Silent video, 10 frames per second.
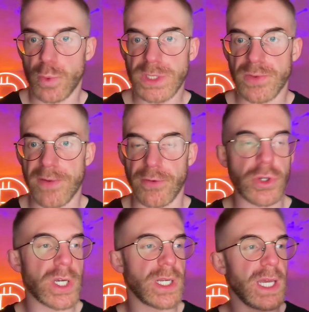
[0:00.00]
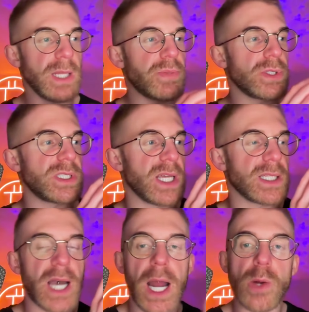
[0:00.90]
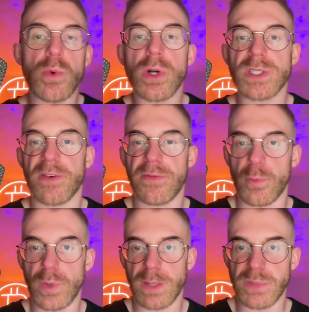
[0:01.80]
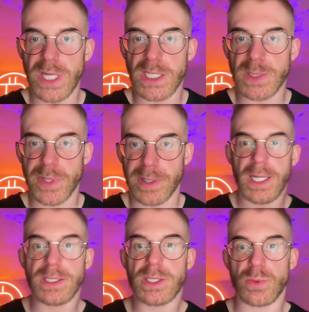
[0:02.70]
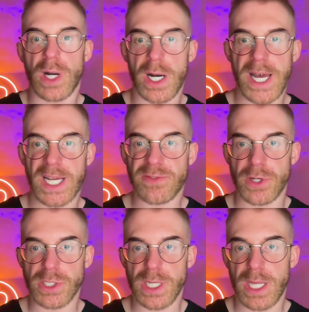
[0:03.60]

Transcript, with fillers: whatsoever. You can input the entire works of William Shakespeare into a hash function,